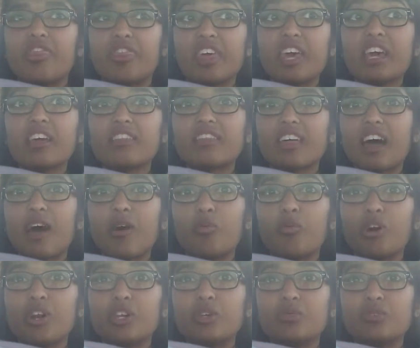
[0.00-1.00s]
think that
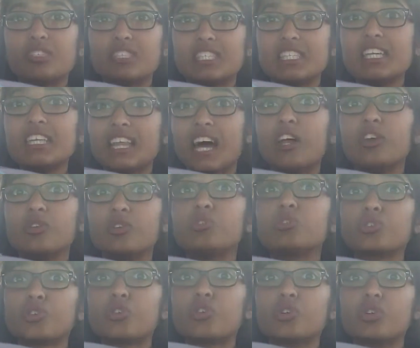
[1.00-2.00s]
when you see that
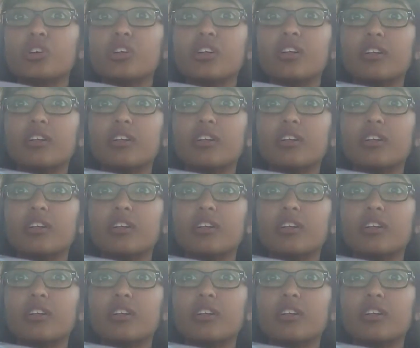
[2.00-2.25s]
neutral